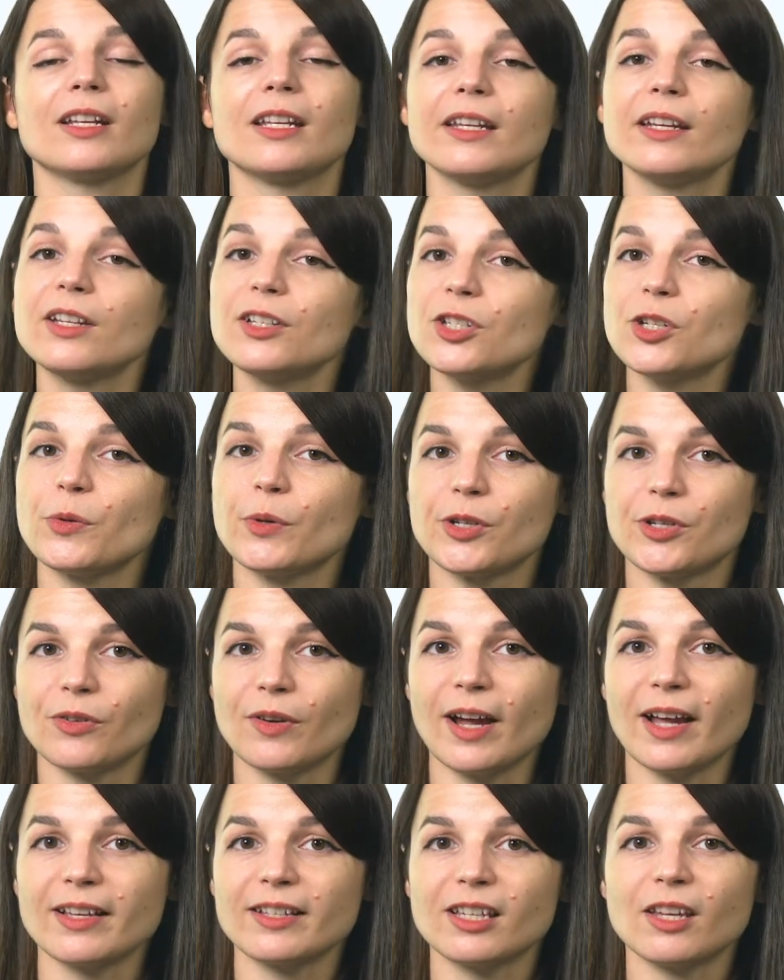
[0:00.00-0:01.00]
need to
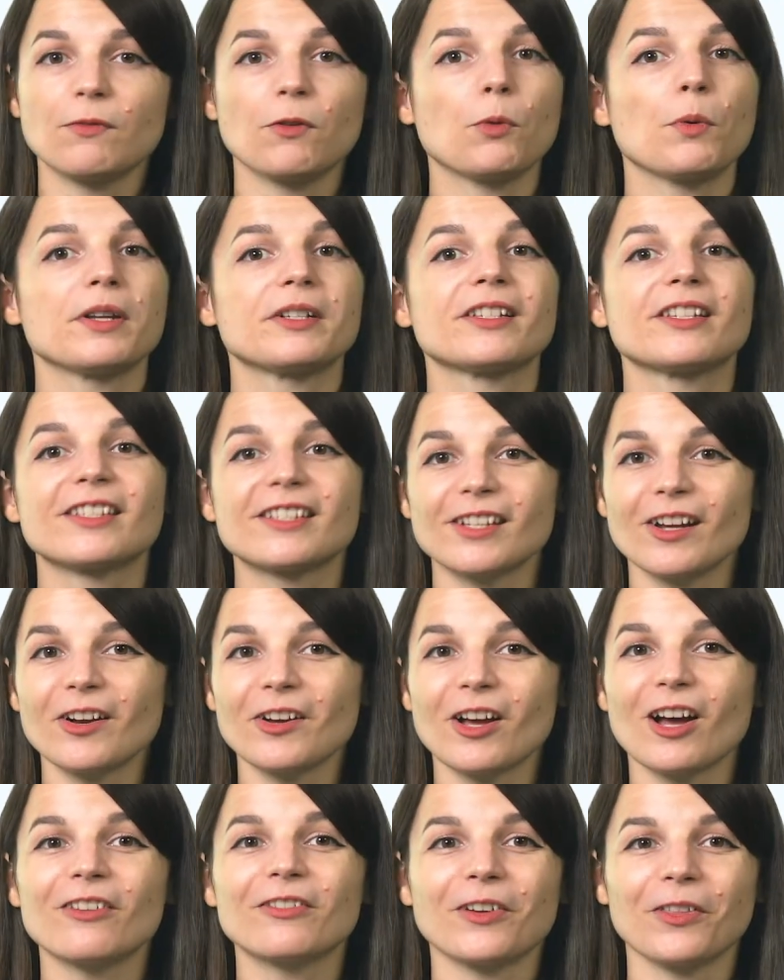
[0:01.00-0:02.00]
address if you want to start
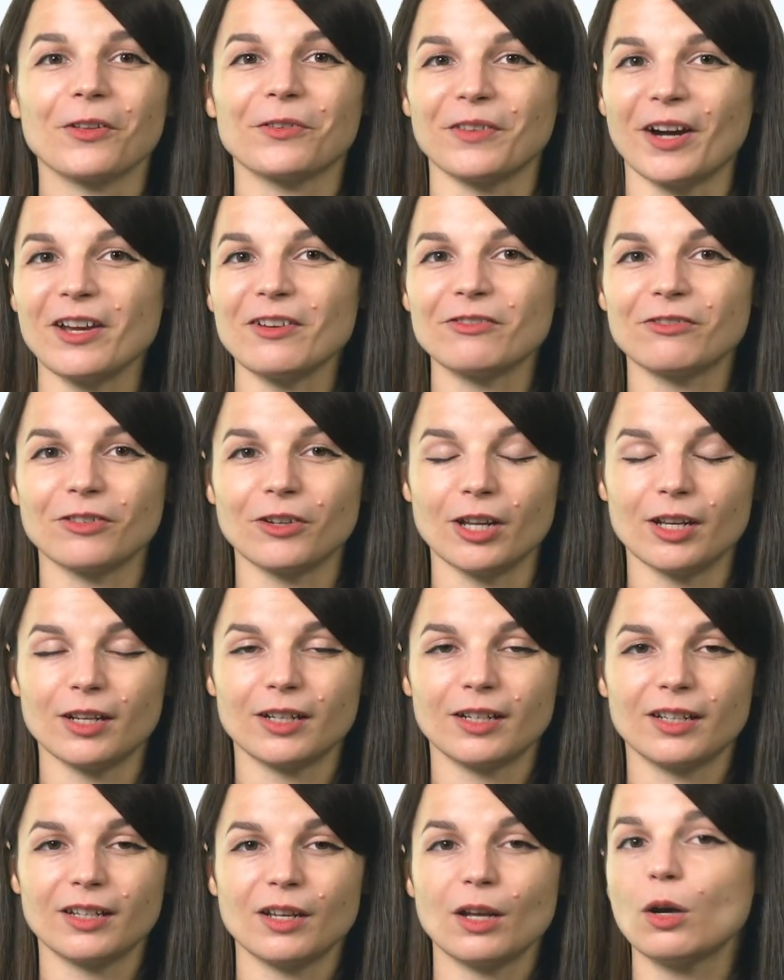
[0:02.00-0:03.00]
off on the right foot.
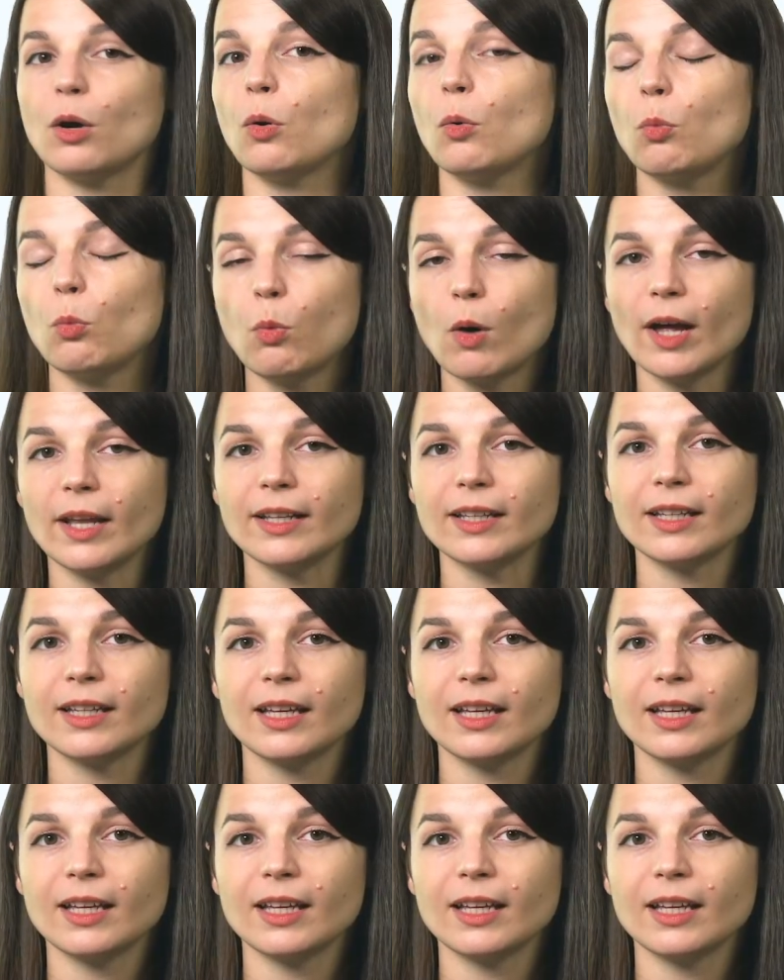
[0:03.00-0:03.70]
1.